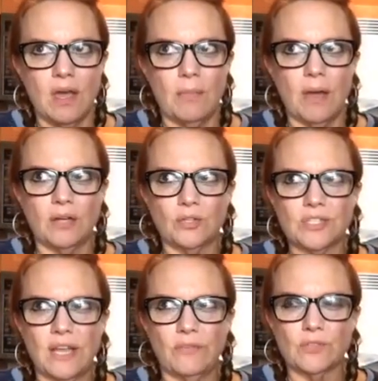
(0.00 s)
Um, I
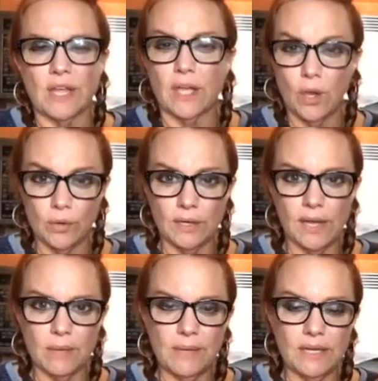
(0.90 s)
understand there's a
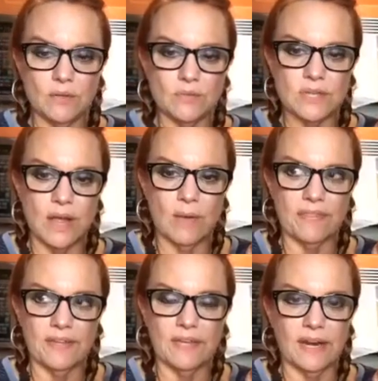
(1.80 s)
coconut aminos
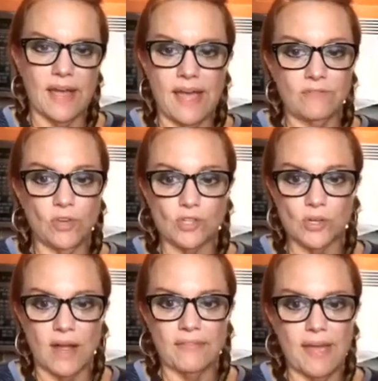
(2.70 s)
now, I think, and I have
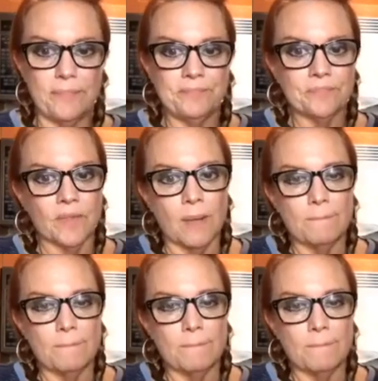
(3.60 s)
not tried that.